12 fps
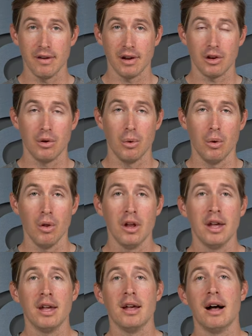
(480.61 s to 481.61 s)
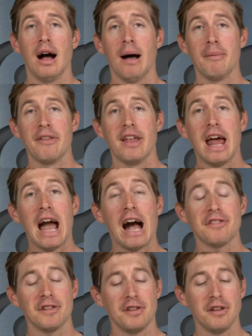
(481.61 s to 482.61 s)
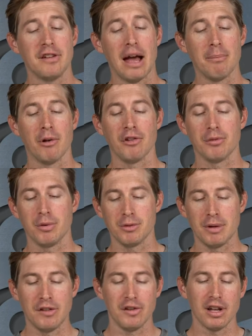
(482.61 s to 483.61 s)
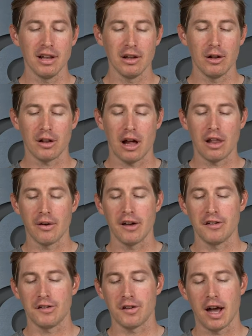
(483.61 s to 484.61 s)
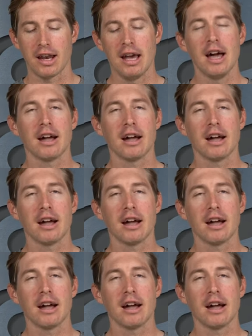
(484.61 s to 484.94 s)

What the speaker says: very cool. And then acetate temples, which means you get a little colorized design.